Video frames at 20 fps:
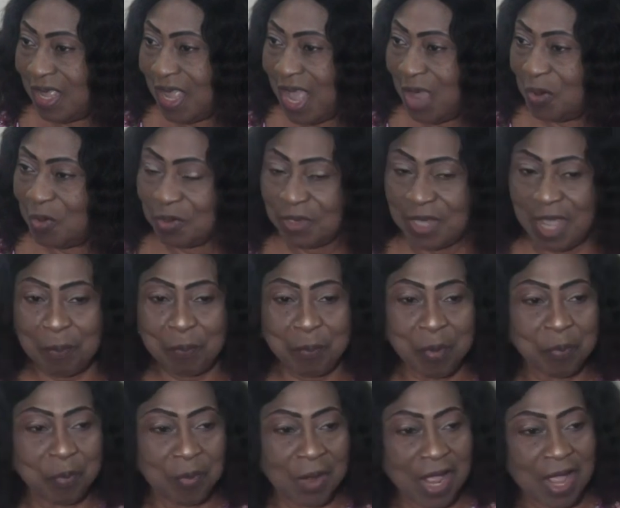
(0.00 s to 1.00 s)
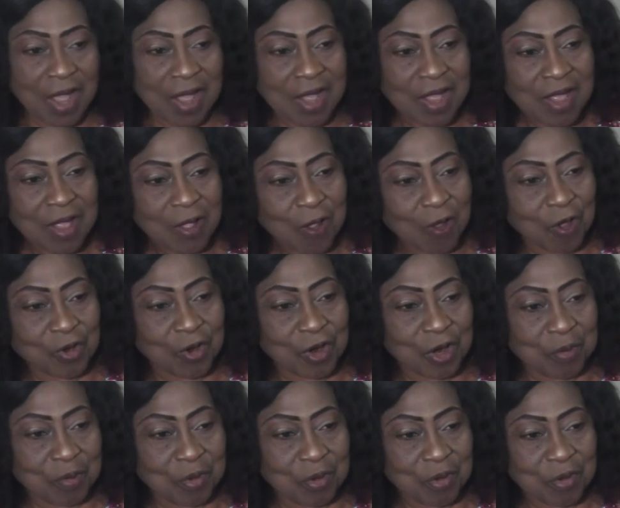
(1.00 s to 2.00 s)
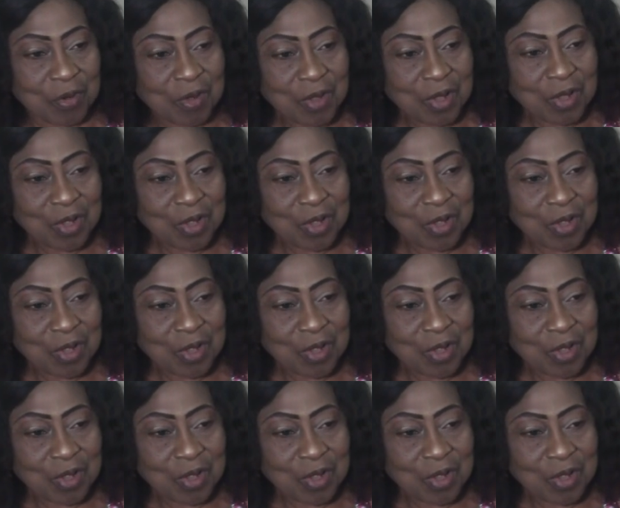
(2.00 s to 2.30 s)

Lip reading: I was that popular honorable